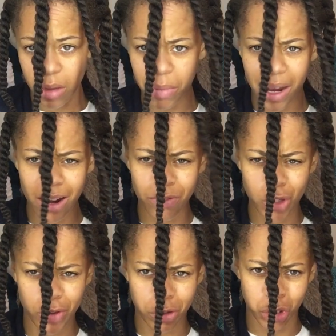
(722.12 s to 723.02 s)
My hair
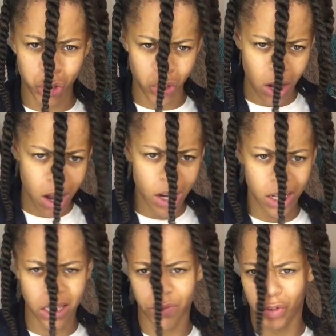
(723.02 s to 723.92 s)
feels very strong.
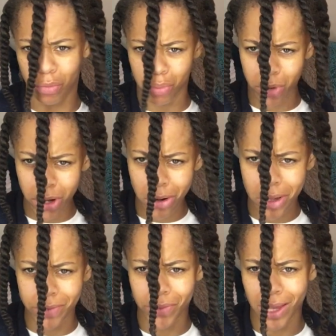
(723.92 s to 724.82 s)
It doesn't feel brittle.
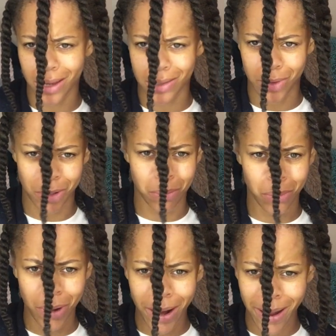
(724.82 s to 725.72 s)
Doesn't feel like it's going to
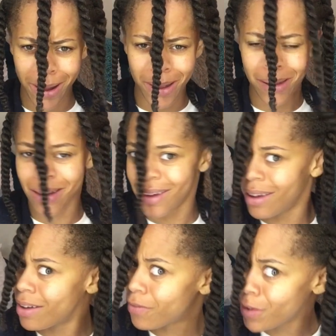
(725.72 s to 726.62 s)
break.
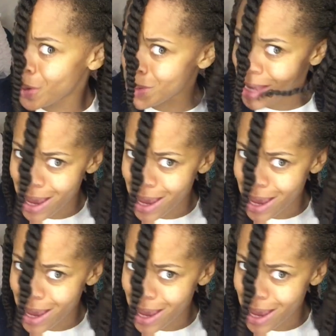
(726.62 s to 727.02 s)
Feels